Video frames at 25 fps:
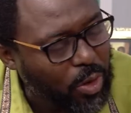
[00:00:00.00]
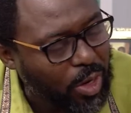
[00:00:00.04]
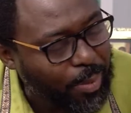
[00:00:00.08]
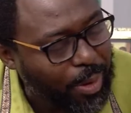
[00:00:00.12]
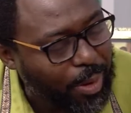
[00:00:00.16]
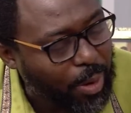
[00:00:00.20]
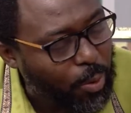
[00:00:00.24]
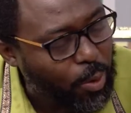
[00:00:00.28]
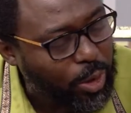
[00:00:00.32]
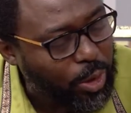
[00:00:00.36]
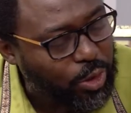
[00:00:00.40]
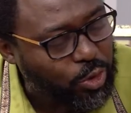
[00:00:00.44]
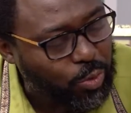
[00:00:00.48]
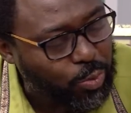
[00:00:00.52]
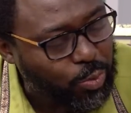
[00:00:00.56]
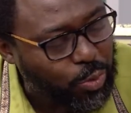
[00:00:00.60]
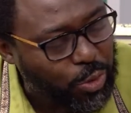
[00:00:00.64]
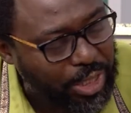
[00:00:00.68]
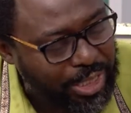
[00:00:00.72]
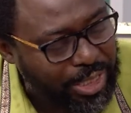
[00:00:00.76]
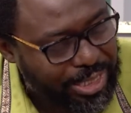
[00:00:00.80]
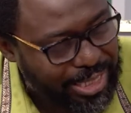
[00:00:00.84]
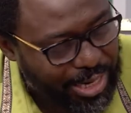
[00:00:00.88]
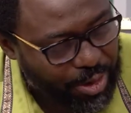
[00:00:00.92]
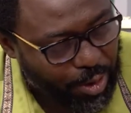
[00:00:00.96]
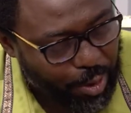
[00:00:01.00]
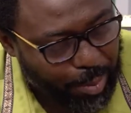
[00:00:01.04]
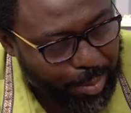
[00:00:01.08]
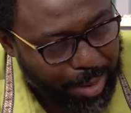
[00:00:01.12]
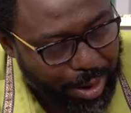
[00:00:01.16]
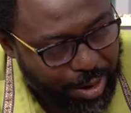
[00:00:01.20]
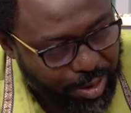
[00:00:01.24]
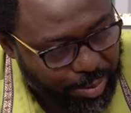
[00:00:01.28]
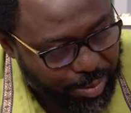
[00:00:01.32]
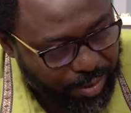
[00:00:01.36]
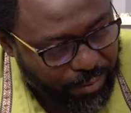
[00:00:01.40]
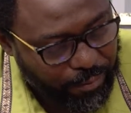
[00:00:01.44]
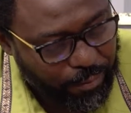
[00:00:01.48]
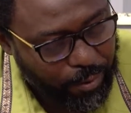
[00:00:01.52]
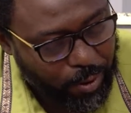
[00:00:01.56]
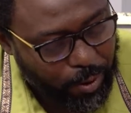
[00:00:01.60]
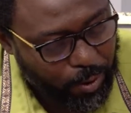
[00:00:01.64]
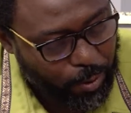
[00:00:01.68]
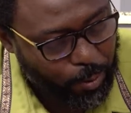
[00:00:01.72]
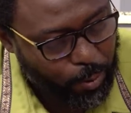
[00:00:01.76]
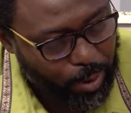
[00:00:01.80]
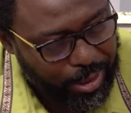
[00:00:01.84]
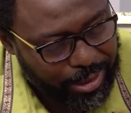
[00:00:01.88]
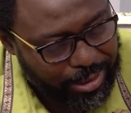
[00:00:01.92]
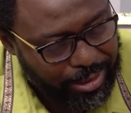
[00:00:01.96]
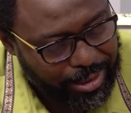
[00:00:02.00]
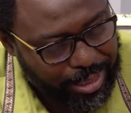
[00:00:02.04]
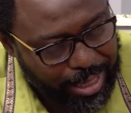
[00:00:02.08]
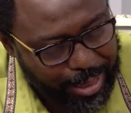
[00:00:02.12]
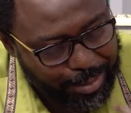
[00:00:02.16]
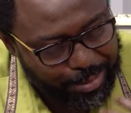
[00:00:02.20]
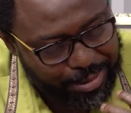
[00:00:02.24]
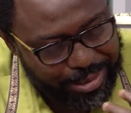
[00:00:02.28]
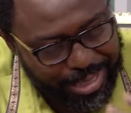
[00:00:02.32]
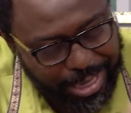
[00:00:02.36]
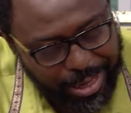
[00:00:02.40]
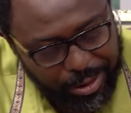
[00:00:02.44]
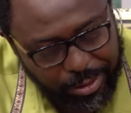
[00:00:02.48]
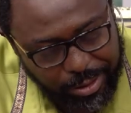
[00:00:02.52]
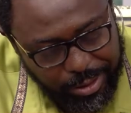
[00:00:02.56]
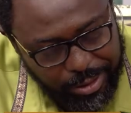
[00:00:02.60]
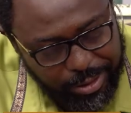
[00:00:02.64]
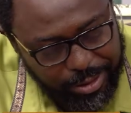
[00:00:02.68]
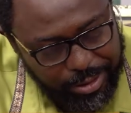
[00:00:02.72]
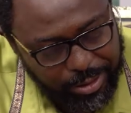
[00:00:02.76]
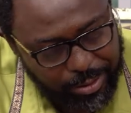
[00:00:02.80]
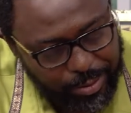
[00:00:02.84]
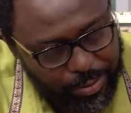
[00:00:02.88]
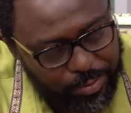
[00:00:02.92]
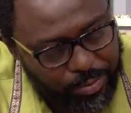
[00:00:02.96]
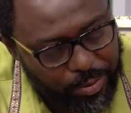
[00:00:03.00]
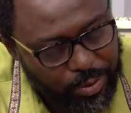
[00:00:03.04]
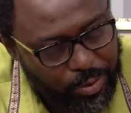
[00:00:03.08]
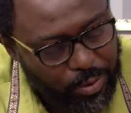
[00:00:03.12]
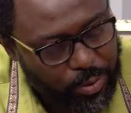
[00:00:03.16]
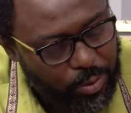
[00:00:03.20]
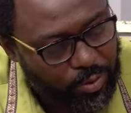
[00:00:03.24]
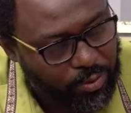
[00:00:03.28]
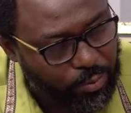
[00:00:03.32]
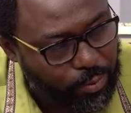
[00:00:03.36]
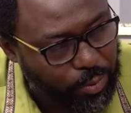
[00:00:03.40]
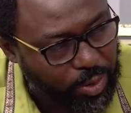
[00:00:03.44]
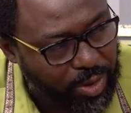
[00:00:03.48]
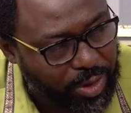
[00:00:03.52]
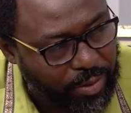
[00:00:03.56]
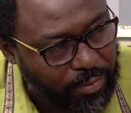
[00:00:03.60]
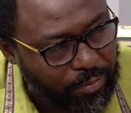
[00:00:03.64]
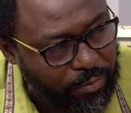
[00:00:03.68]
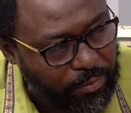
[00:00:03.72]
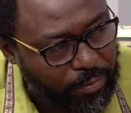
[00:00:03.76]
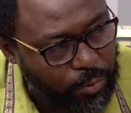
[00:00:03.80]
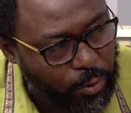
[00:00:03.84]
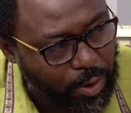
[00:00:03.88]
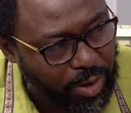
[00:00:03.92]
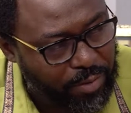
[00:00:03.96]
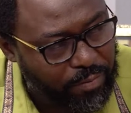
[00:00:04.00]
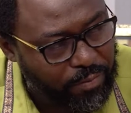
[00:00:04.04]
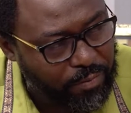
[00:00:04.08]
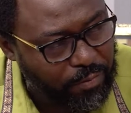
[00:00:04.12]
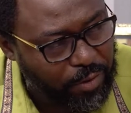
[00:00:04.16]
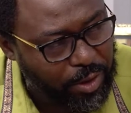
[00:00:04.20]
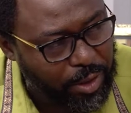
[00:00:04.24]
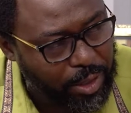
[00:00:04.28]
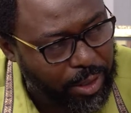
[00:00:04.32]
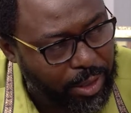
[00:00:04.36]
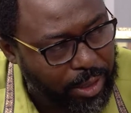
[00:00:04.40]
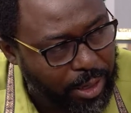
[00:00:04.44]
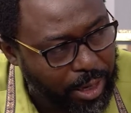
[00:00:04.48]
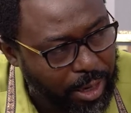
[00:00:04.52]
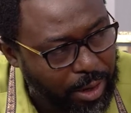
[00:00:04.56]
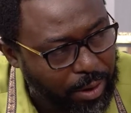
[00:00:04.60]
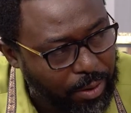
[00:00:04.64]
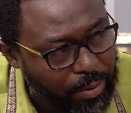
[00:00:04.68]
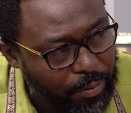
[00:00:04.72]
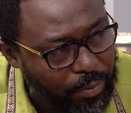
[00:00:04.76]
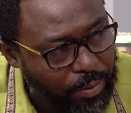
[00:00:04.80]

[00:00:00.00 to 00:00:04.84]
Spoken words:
about what you put inside your mouth before what comes out. So you're a vegan now.